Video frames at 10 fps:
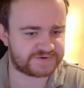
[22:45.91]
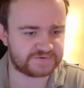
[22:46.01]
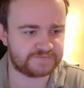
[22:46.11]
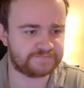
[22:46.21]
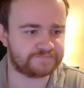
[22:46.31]

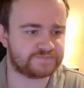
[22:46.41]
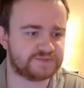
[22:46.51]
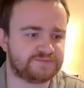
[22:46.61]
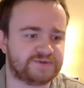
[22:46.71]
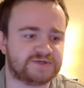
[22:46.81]
Cool.
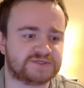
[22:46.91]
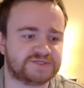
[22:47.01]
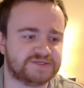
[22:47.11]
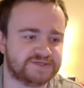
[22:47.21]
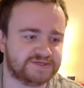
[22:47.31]
Let's pass.
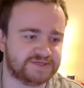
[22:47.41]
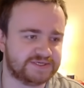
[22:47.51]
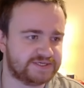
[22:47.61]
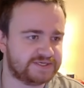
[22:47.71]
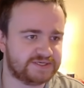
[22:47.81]

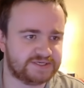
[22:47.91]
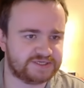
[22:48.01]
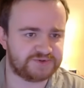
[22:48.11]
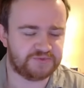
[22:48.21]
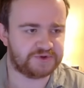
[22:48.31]

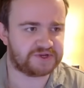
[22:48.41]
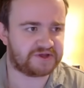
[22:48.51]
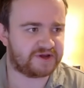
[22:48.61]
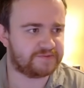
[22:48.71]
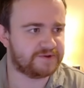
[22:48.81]
It's been a weird
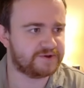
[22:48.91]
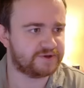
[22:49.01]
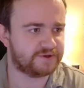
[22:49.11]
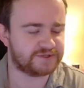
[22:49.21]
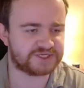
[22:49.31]
game.
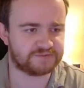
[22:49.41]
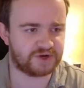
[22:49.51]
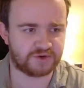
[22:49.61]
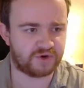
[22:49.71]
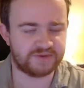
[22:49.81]
Some
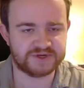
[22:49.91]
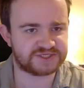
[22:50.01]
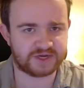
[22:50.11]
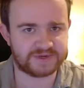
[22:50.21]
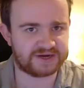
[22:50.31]
kind of Whitebeard's
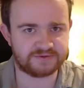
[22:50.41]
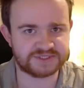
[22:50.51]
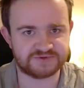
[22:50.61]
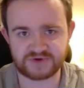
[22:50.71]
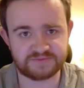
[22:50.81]
coming out.
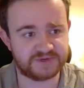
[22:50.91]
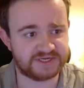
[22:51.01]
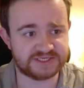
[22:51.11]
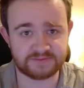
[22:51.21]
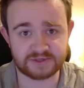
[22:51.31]
Is it
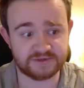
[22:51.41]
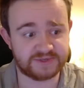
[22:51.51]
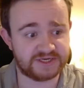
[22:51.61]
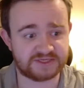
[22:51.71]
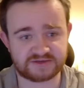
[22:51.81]
Redbeard? Is it
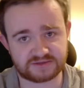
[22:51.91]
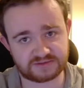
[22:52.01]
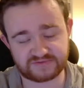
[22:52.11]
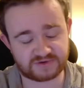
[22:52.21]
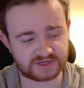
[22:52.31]
Bluebeard?
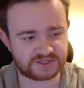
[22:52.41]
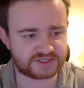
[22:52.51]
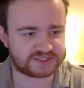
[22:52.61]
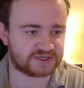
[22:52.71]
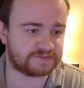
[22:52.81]
Find out
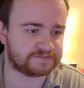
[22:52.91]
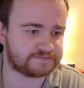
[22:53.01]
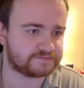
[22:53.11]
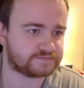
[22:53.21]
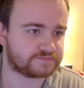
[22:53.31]
next time.
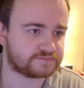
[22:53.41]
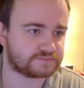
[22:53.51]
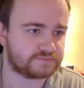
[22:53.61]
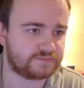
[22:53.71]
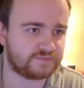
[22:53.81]

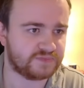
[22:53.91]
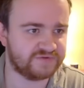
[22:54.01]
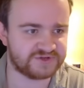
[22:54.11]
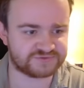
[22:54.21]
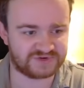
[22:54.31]

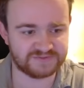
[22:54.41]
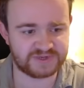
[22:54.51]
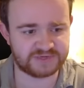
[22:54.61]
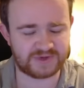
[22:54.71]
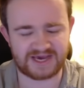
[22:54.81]
If it's
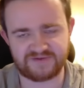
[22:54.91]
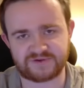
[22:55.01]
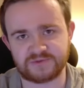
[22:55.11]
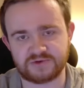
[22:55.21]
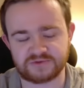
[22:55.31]
Redbeard, we have
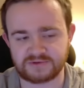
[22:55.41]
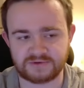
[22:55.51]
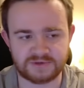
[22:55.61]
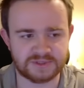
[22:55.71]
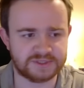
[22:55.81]
to block with Law.